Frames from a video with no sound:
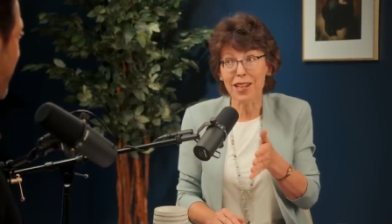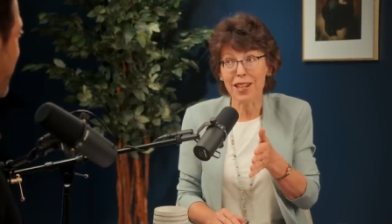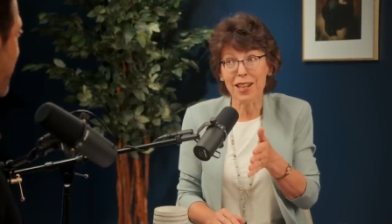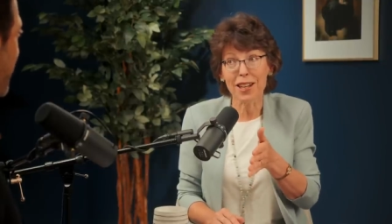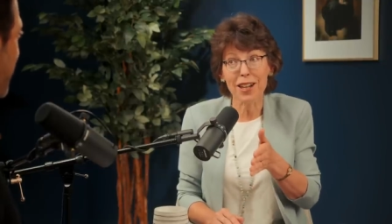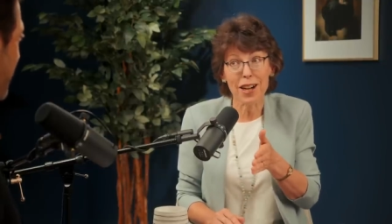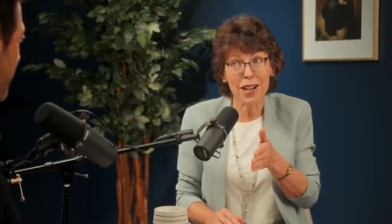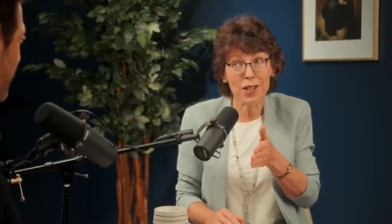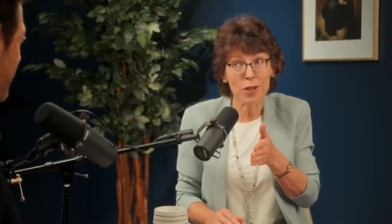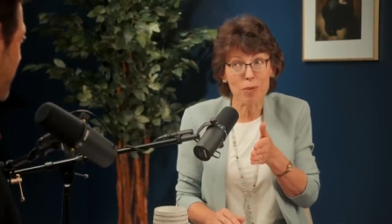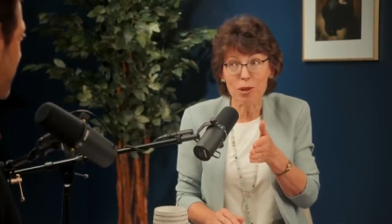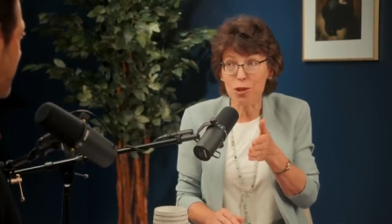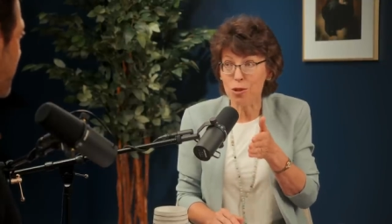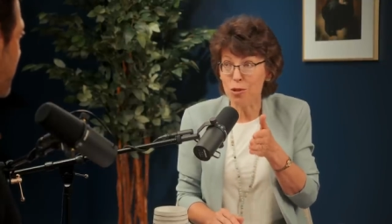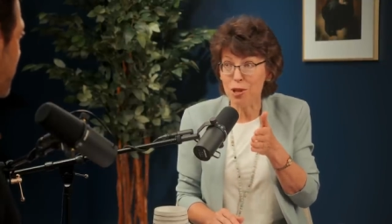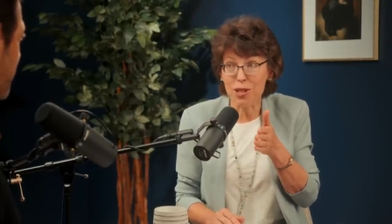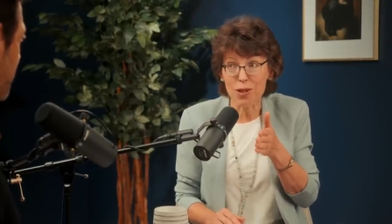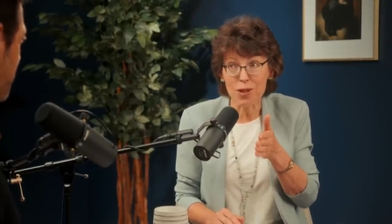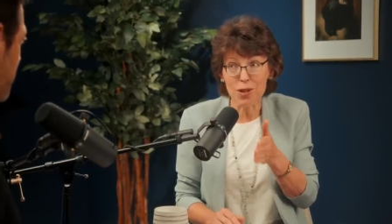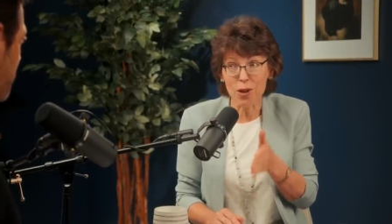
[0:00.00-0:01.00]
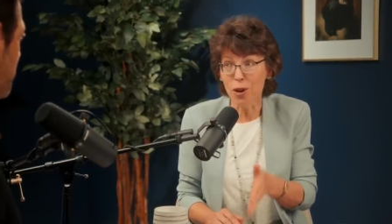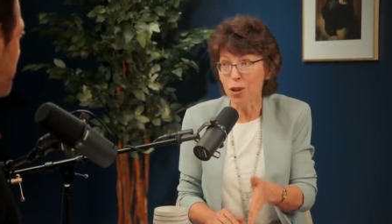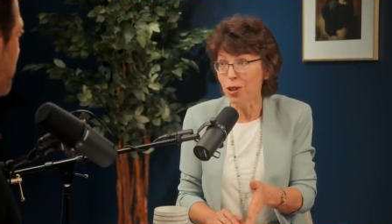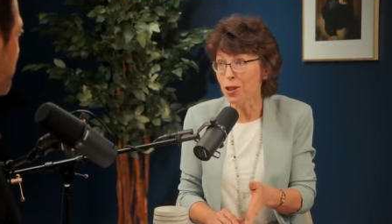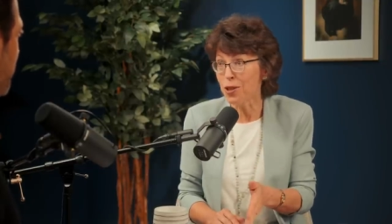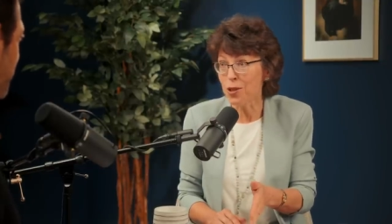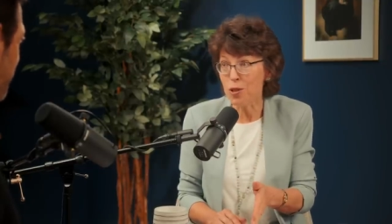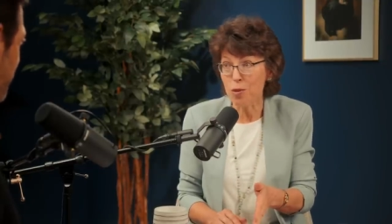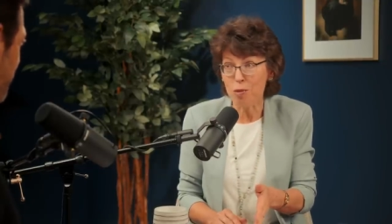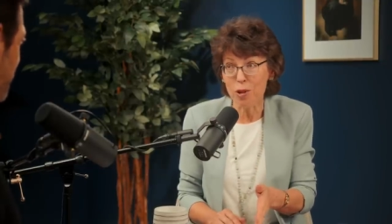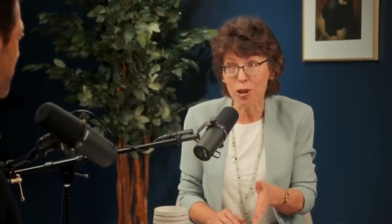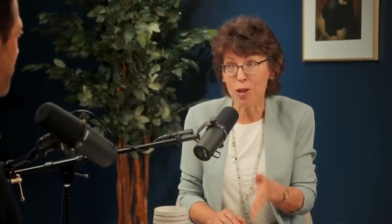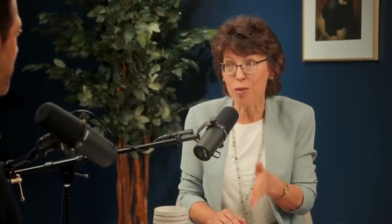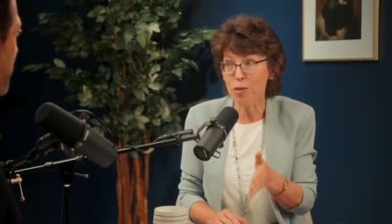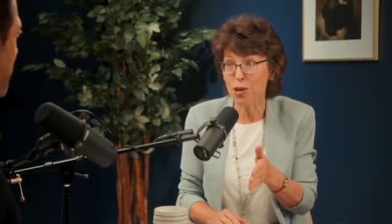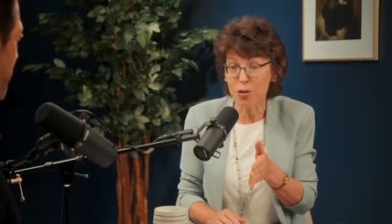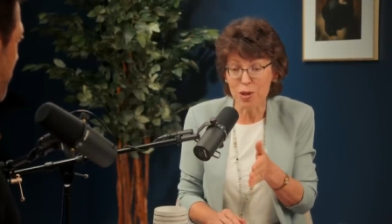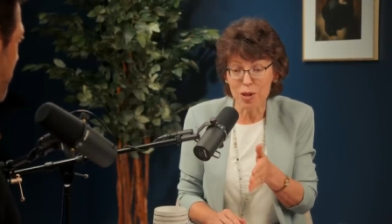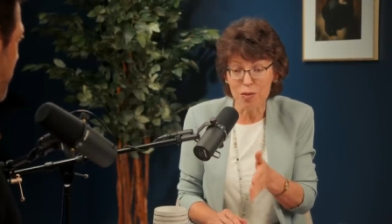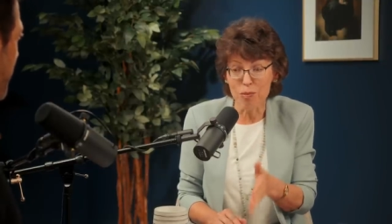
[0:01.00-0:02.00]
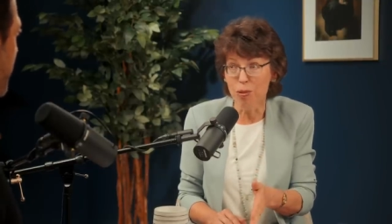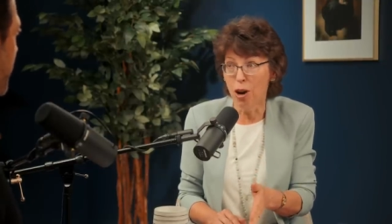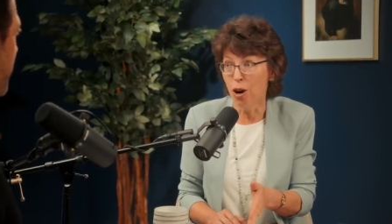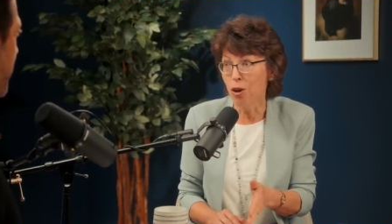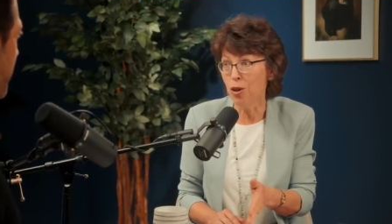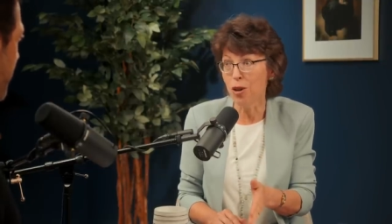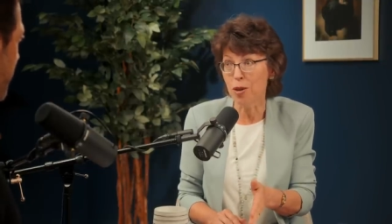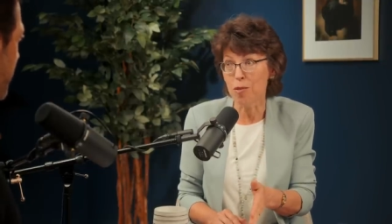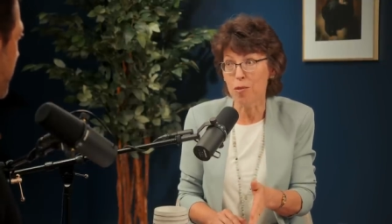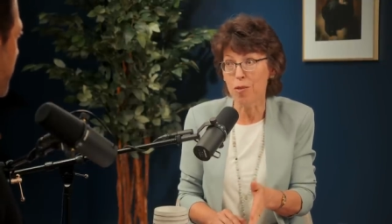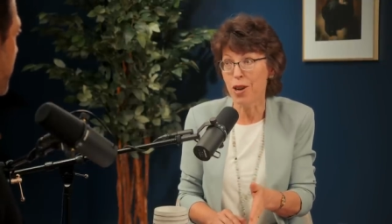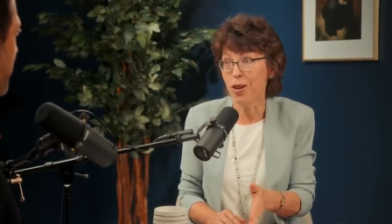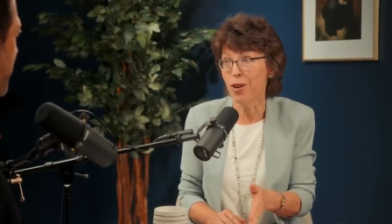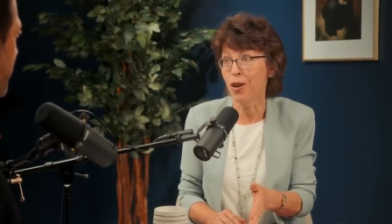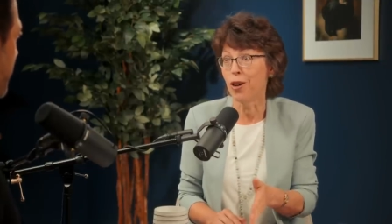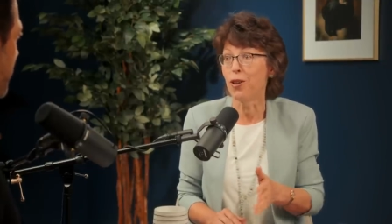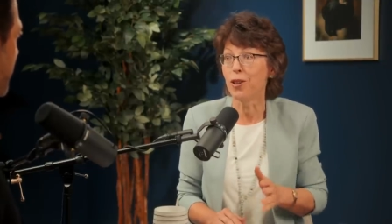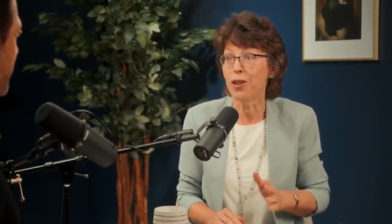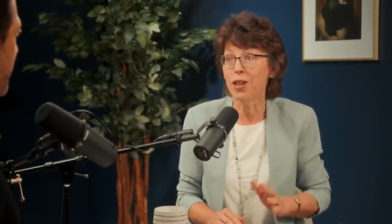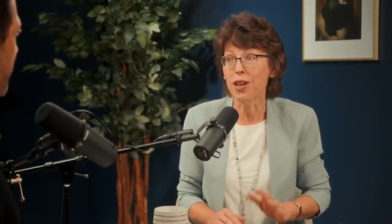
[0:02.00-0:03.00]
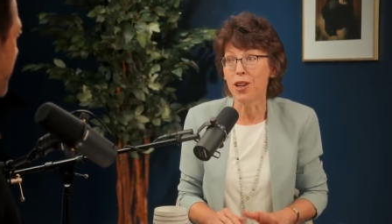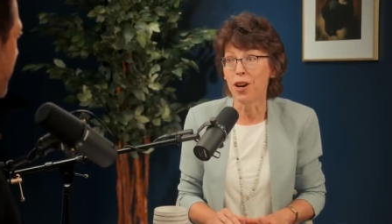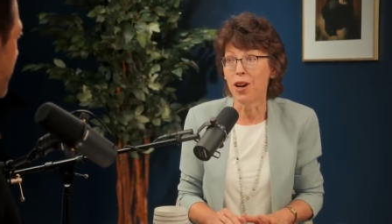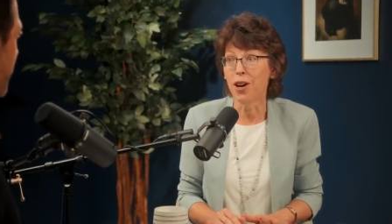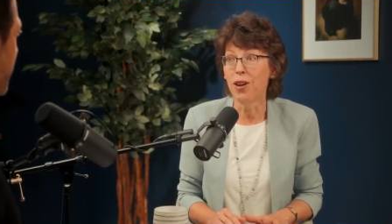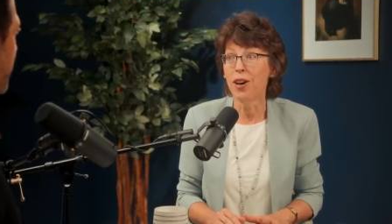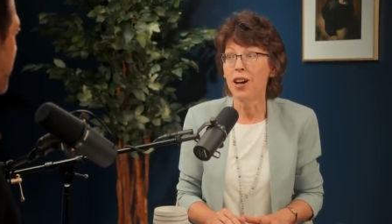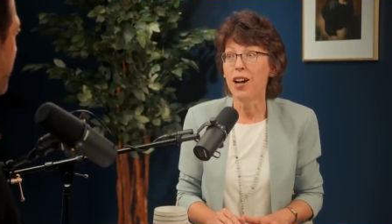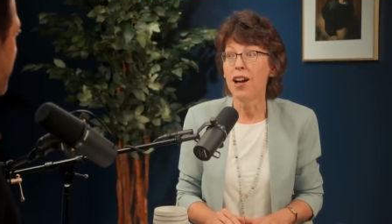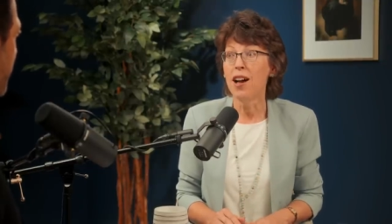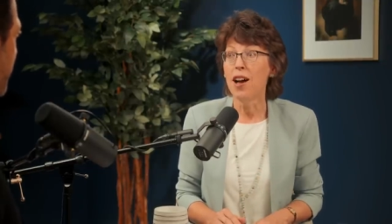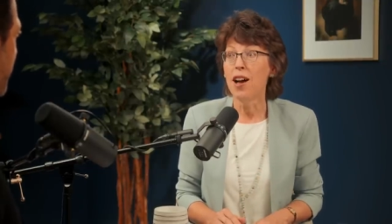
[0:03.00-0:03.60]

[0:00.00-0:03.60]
it cuts between soul and spirit, between bone and marrow, you know,